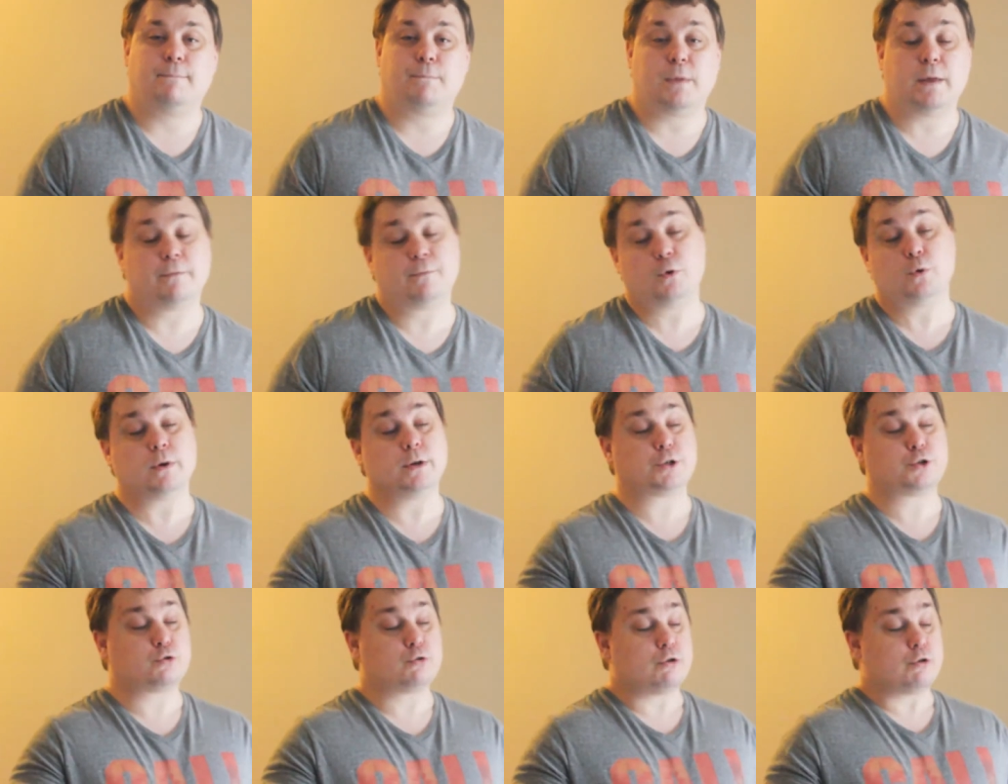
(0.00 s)
If you're
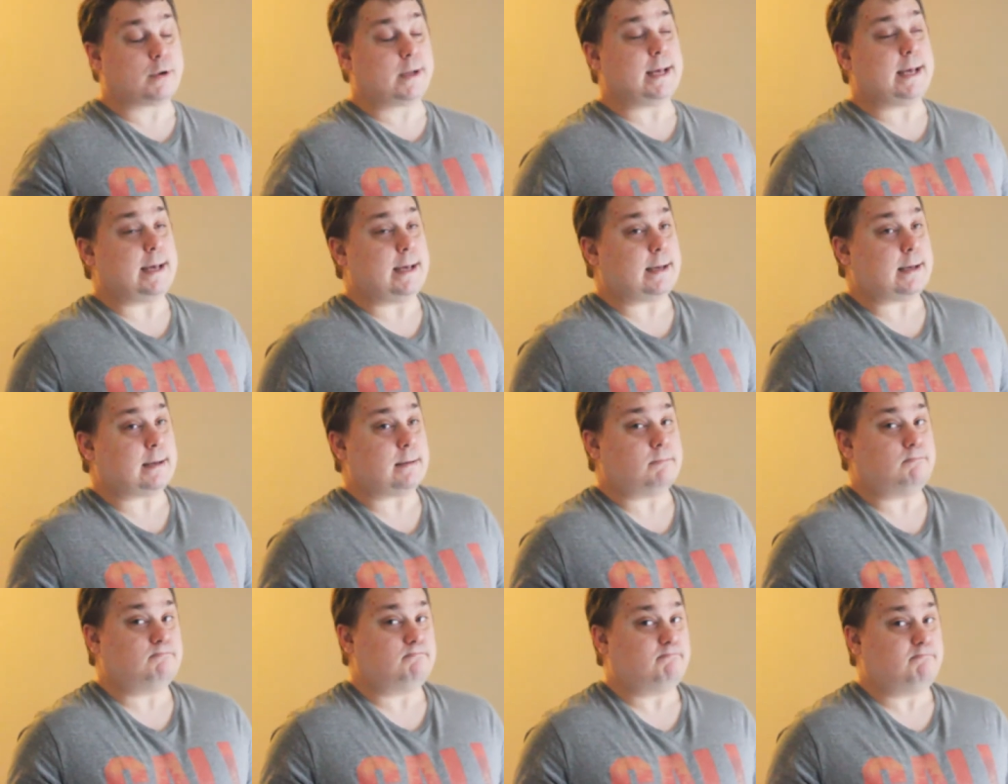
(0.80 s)
a true geek,
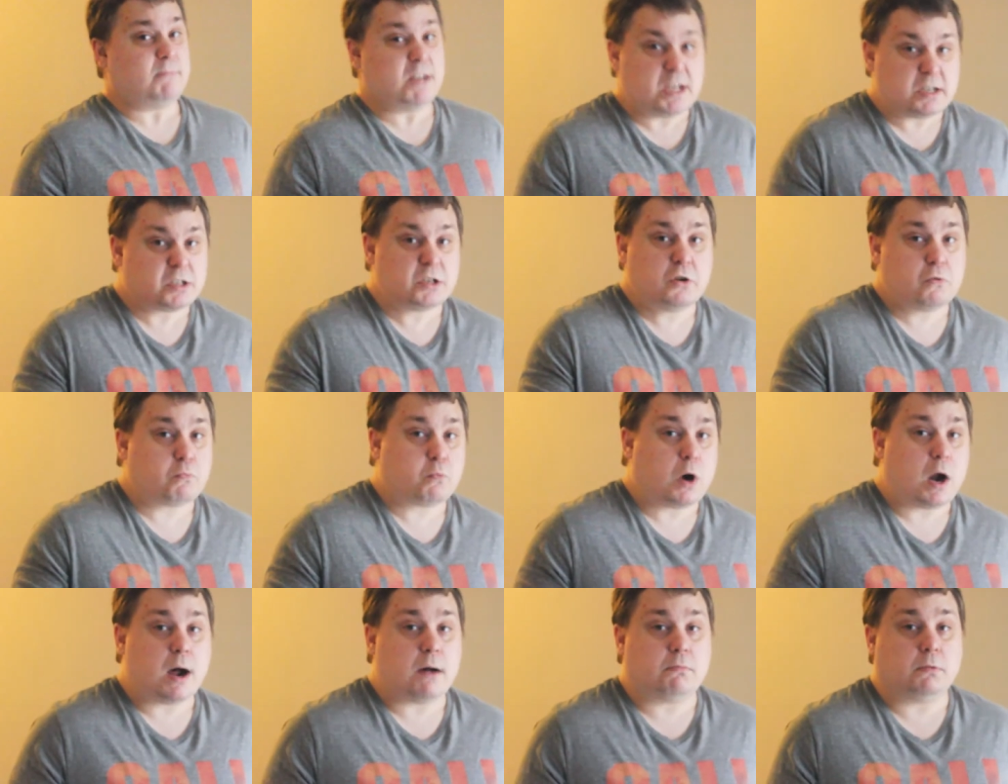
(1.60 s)
that's no
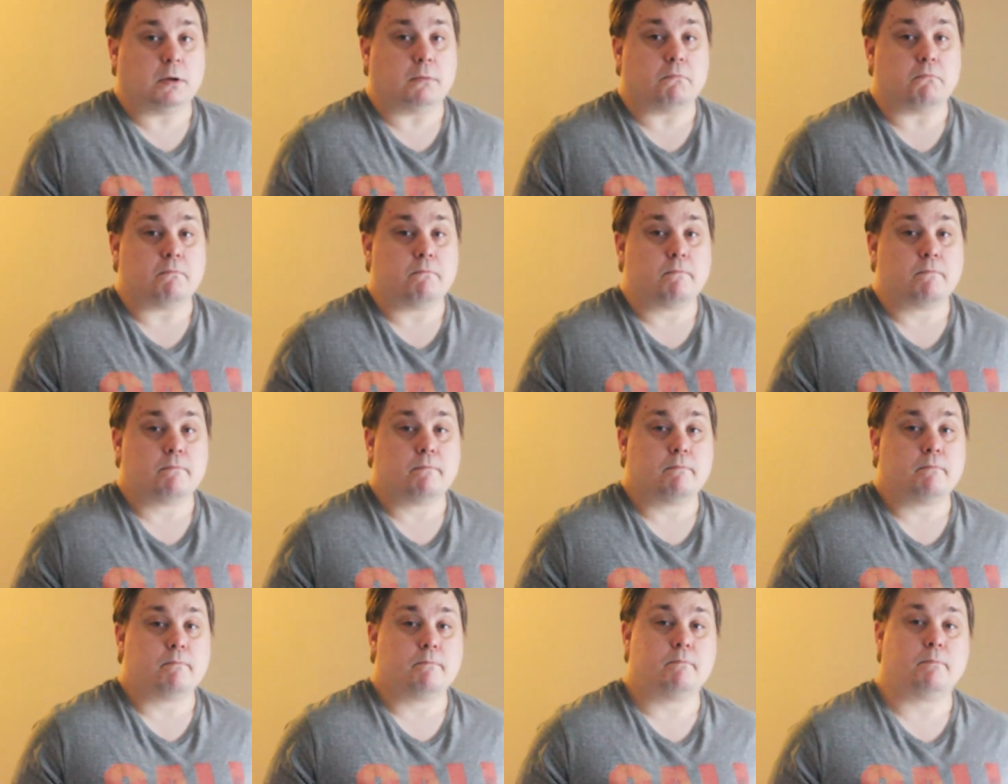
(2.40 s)
problem.
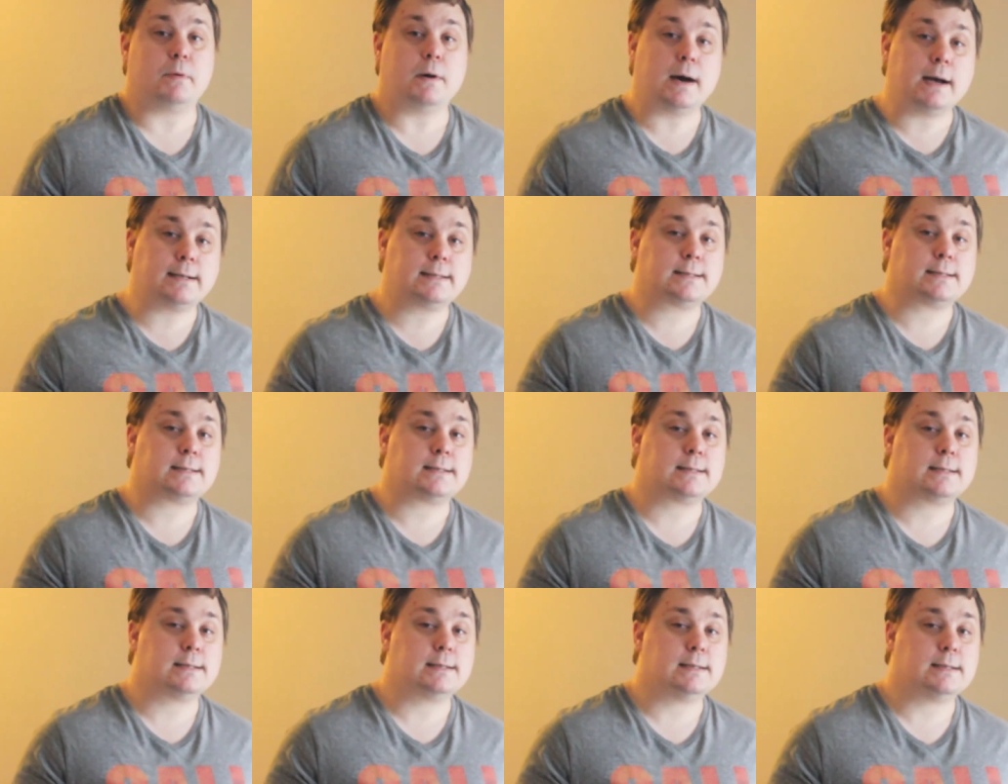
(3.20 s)
But
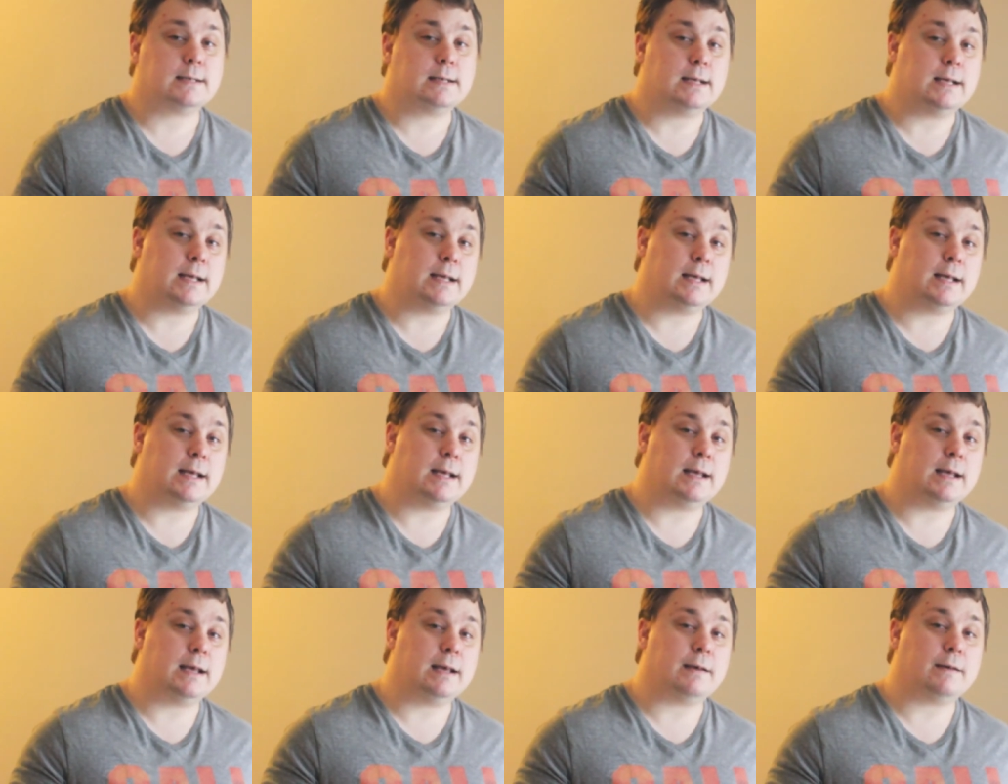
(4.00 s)

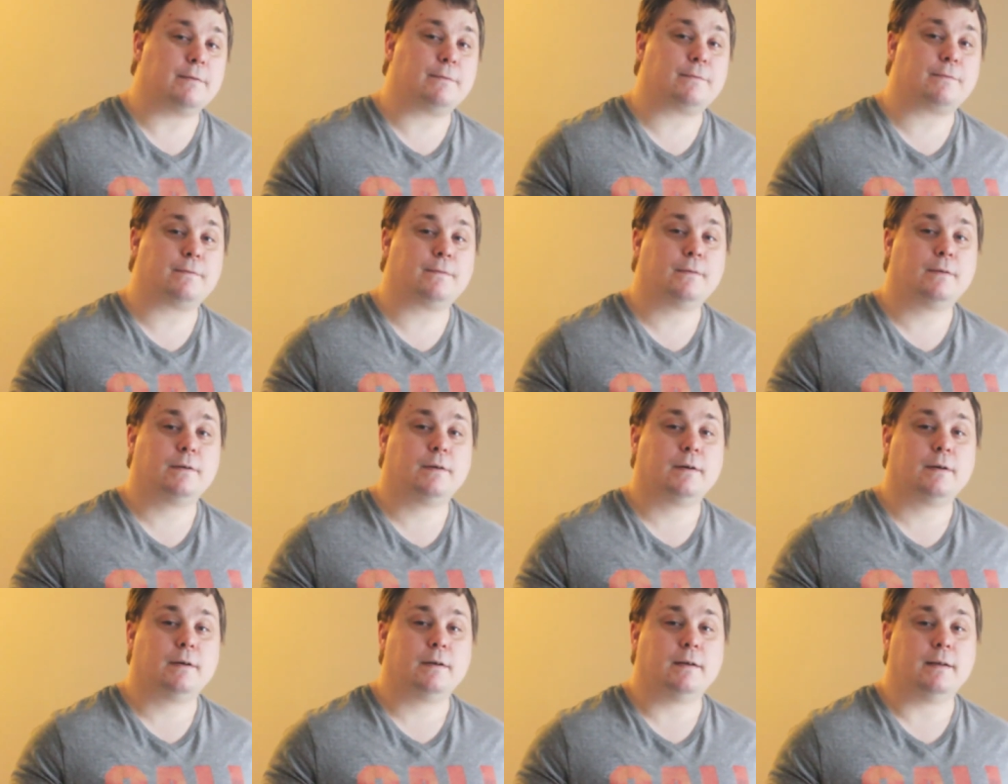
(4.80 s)
if
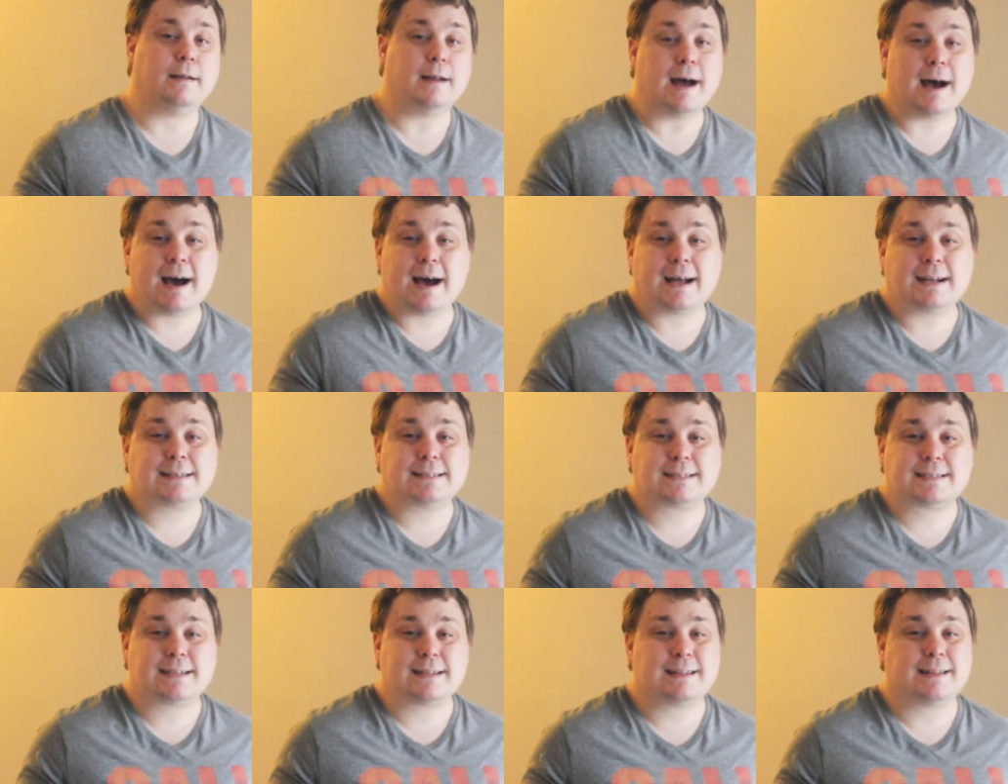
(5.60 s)
not,
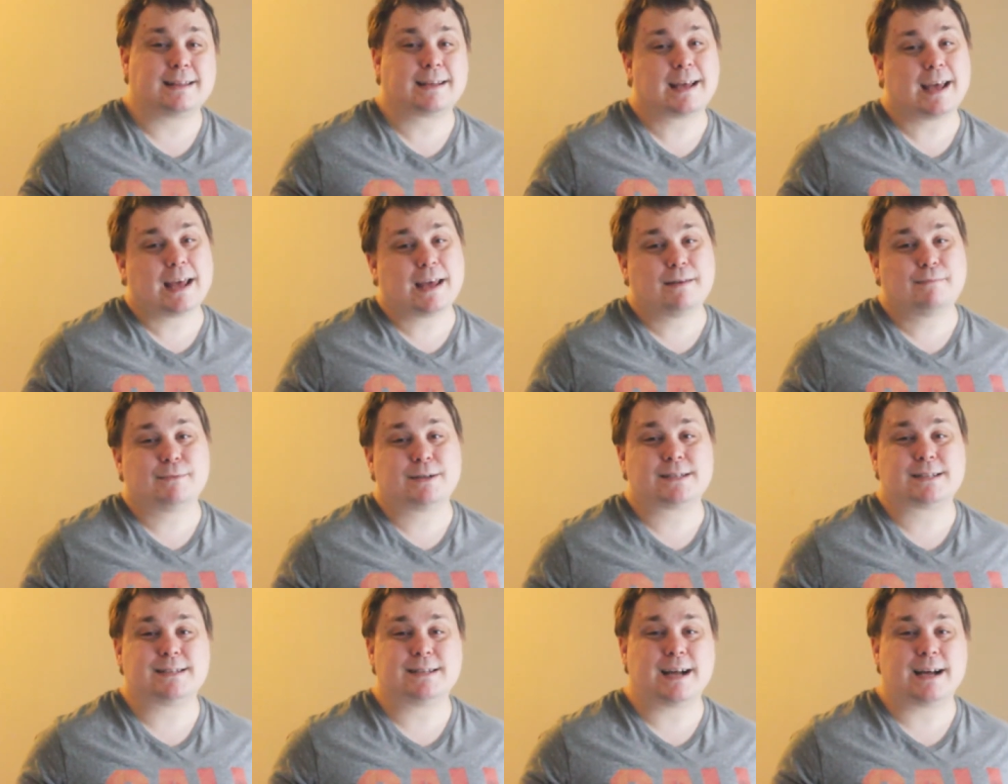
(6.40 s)
the game
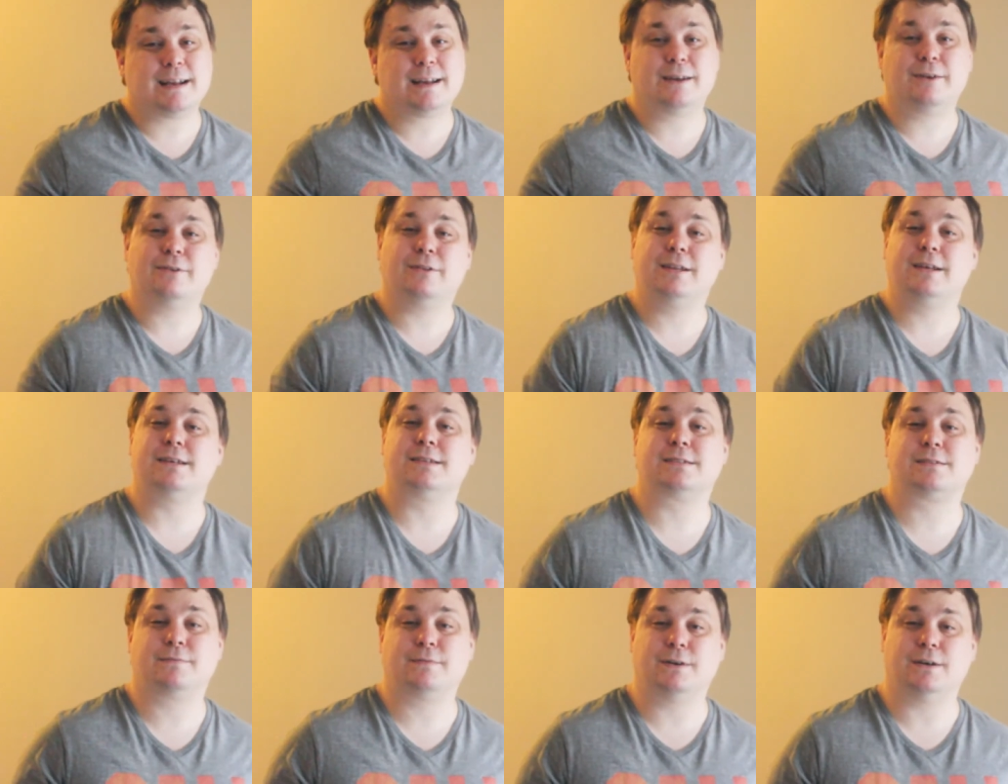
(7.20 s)
is not nearly
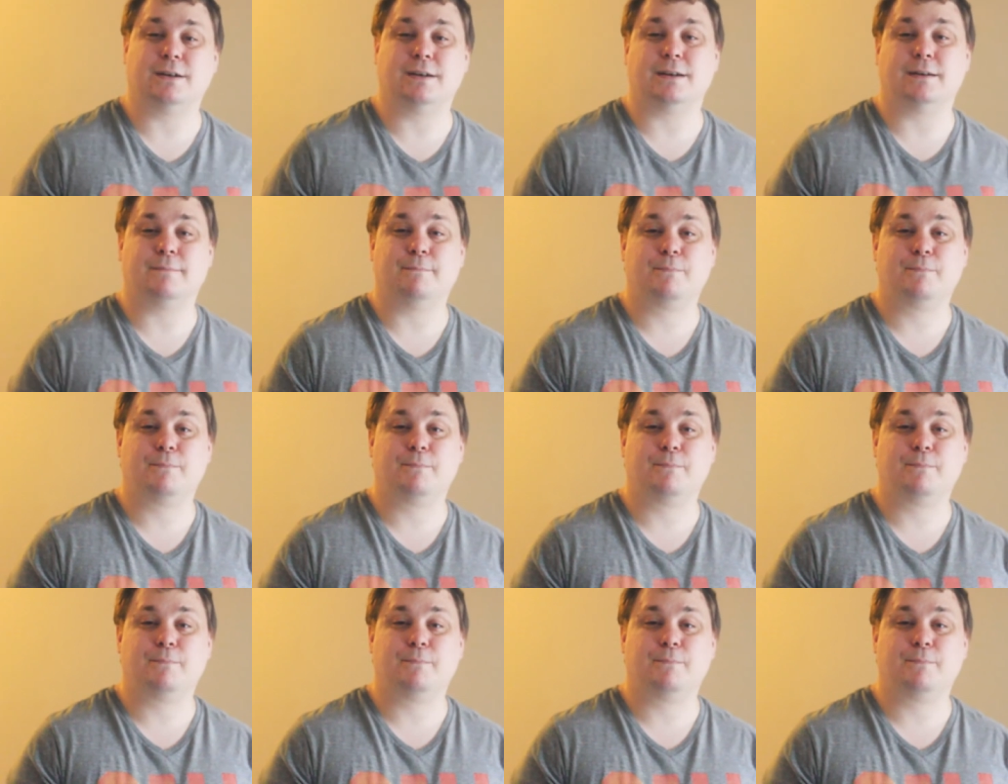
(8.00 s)
as fun.